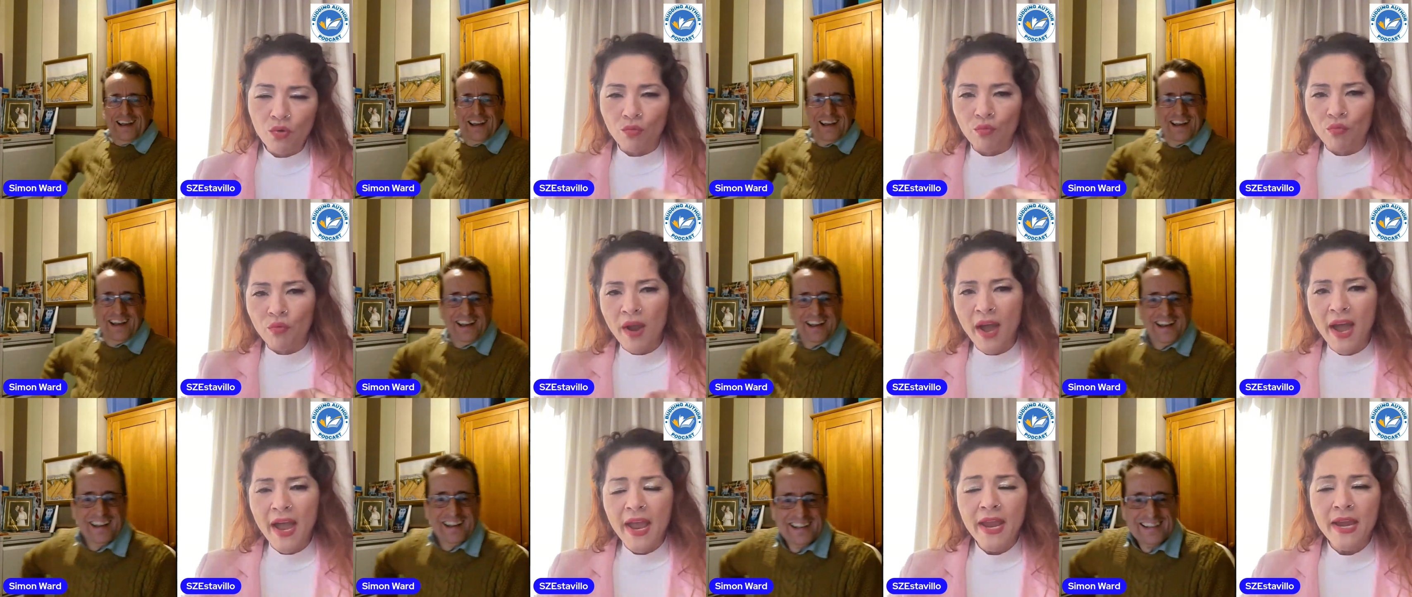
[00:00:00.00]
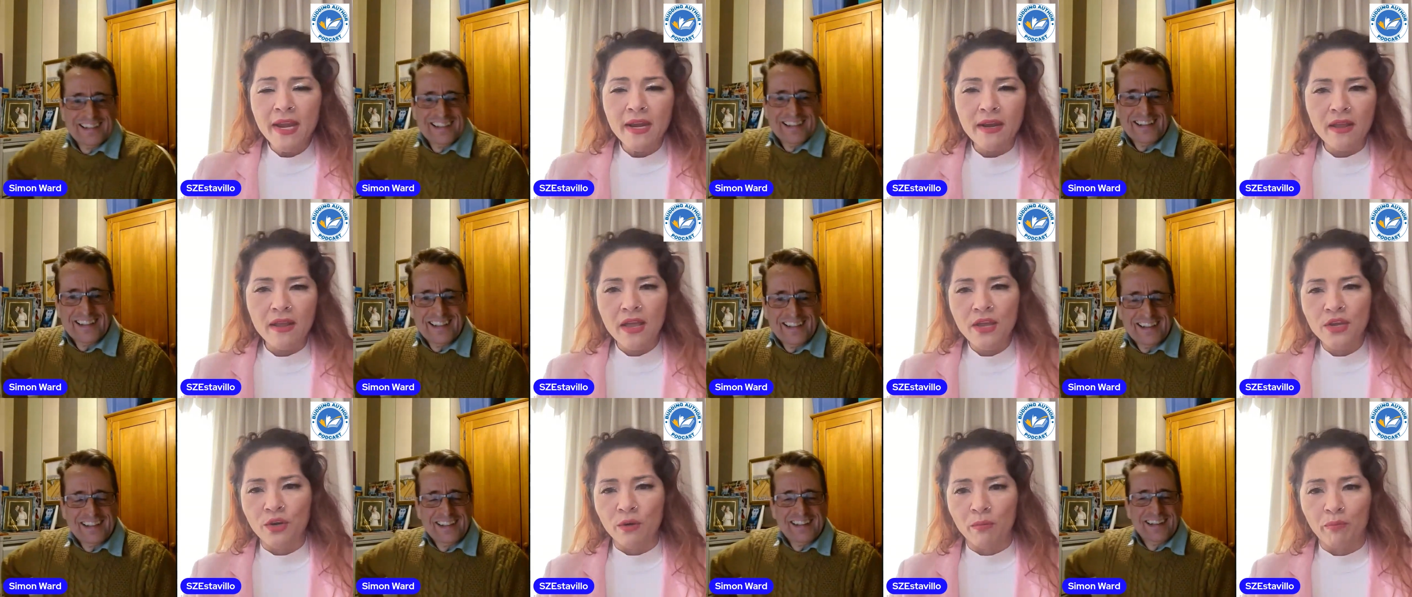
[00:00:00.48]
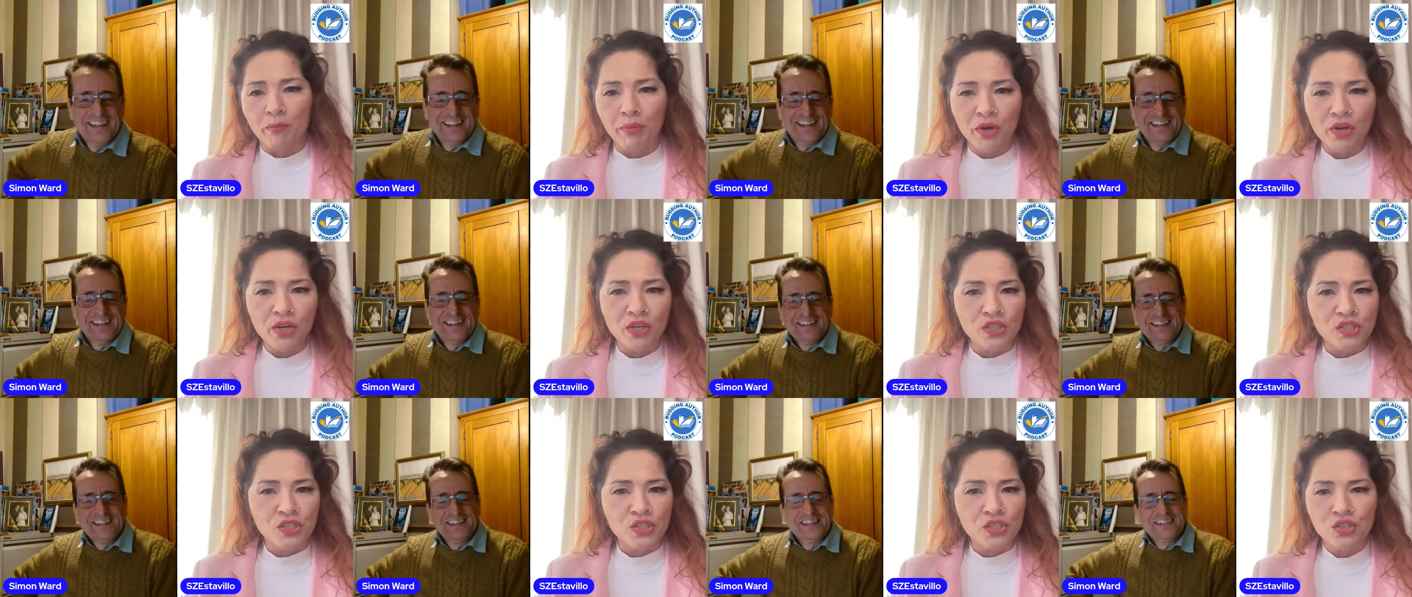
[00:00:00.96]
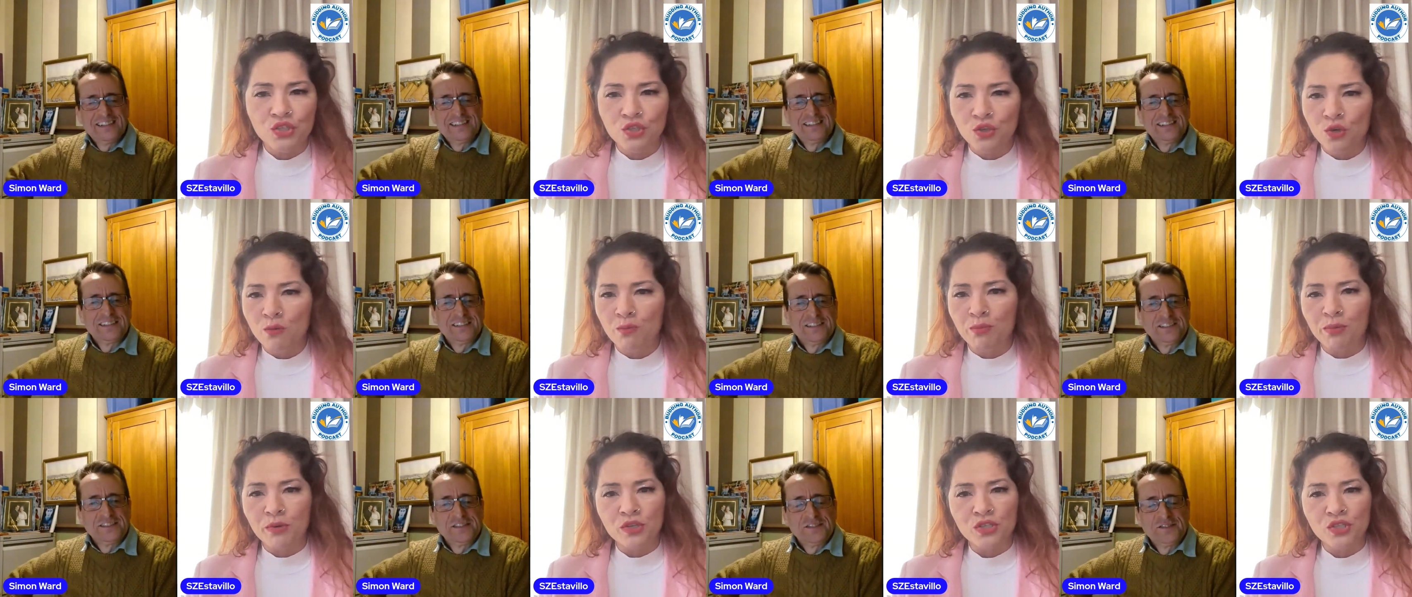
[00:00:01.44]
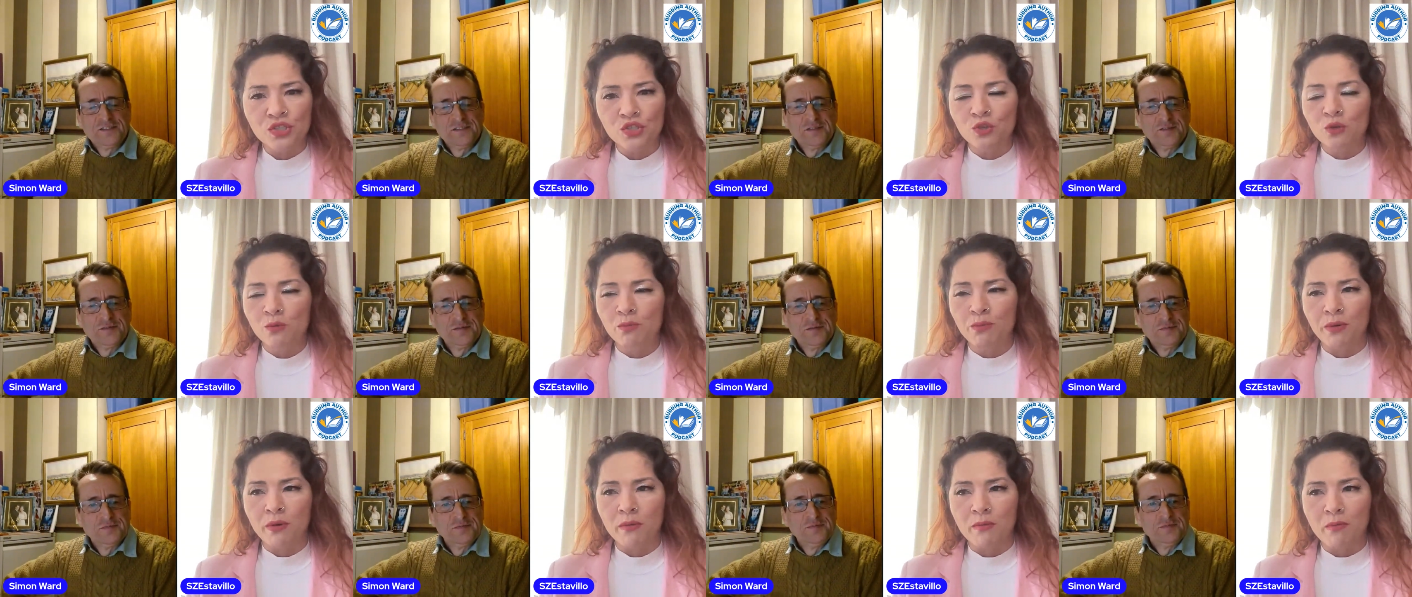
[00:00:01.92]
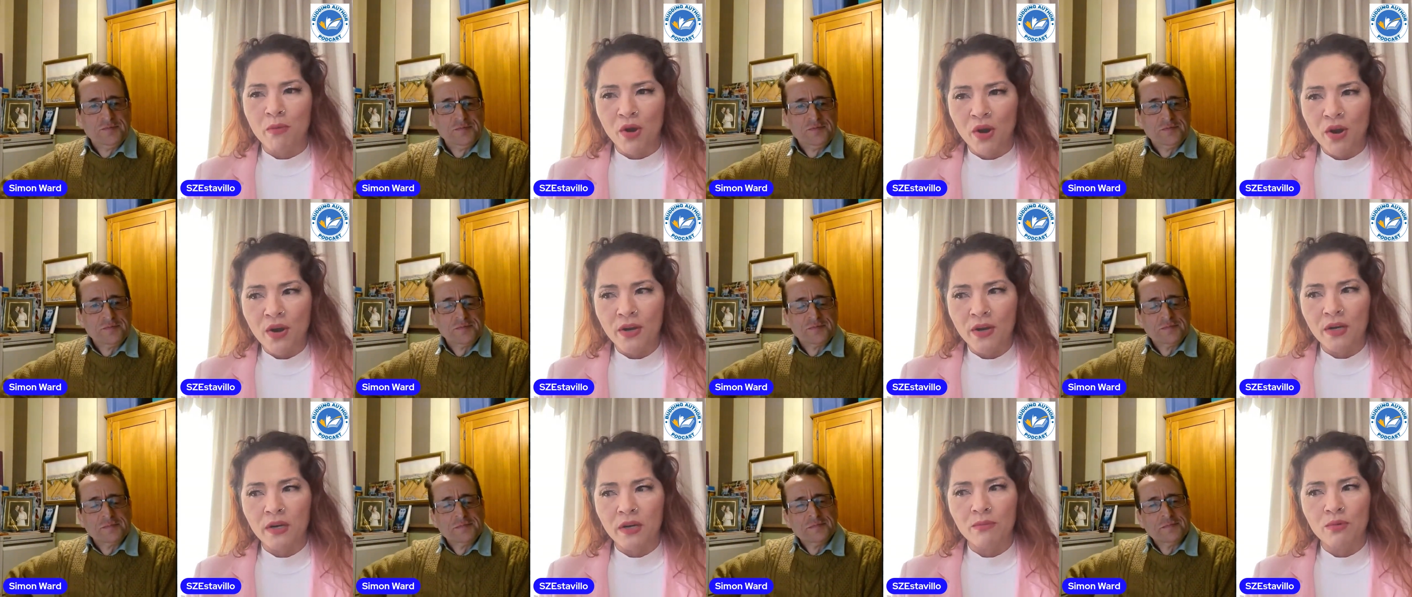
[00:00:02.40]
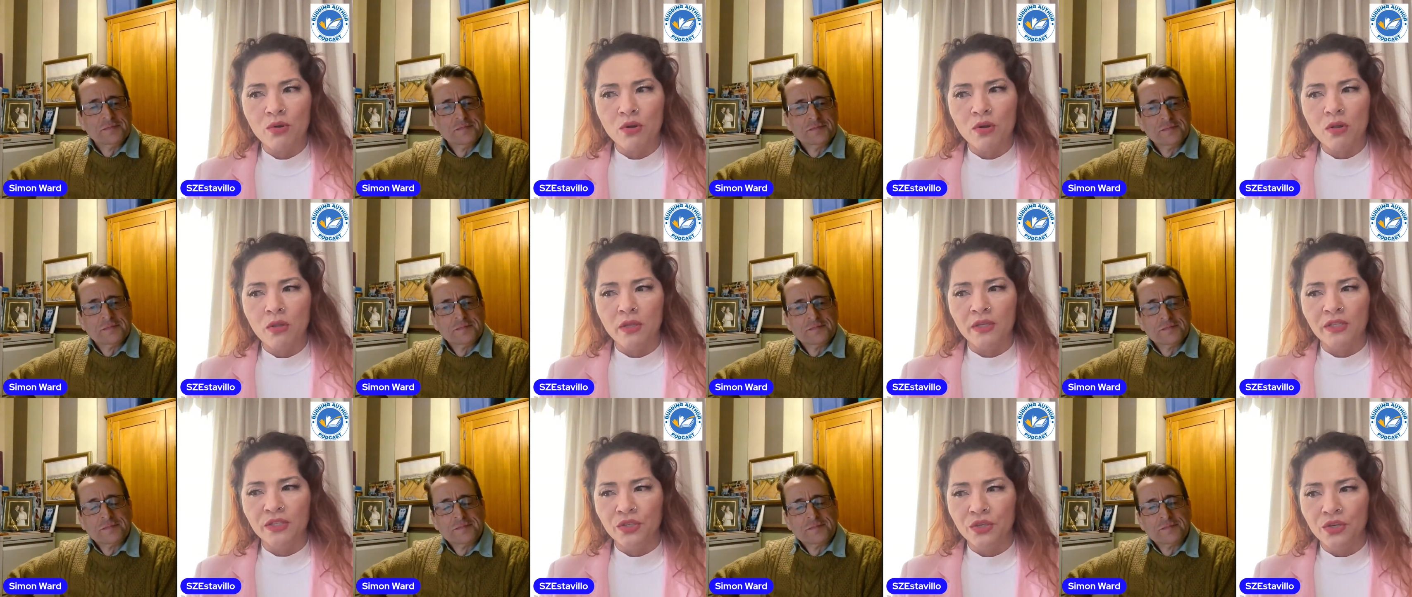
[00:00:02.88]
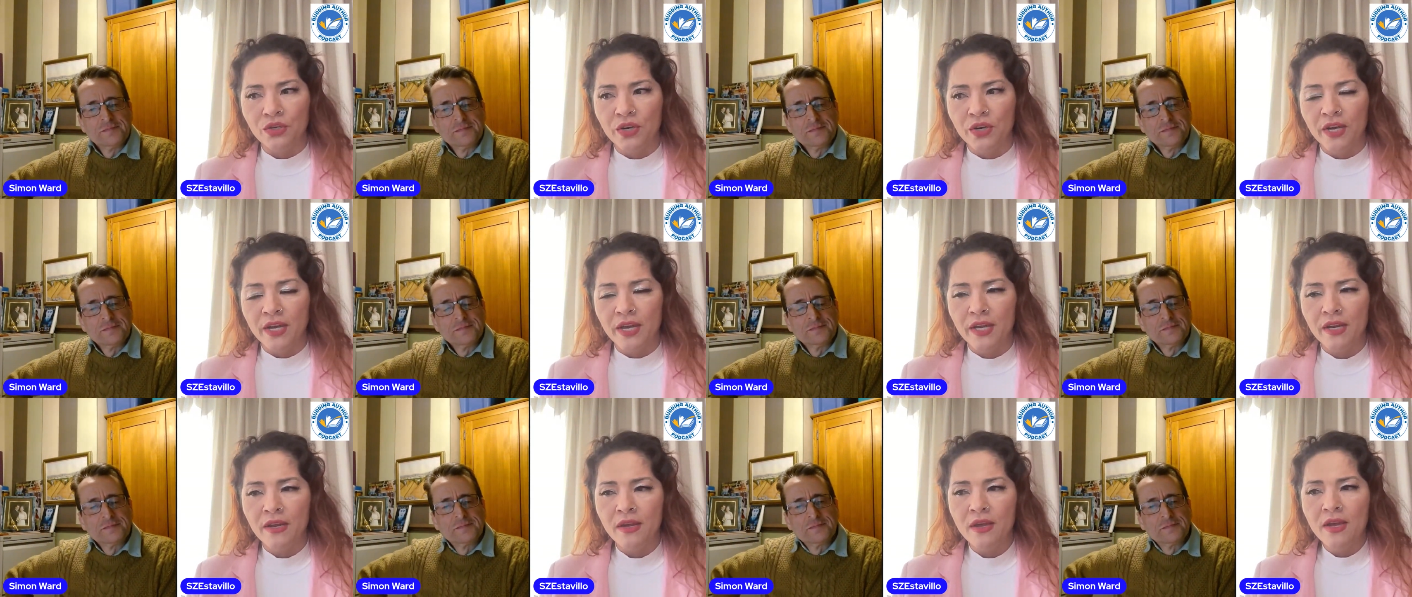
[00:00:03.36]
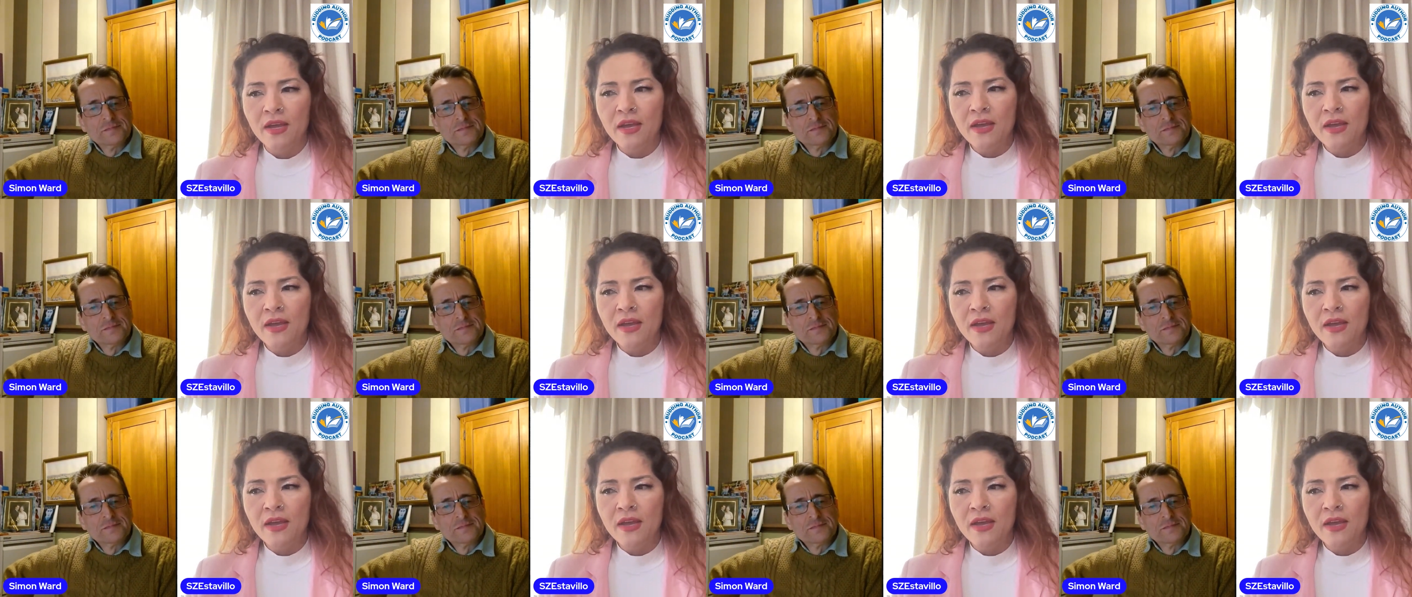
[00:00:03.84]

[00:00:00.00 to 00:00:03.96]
Speaker 1: like your book is super, super marketable and good.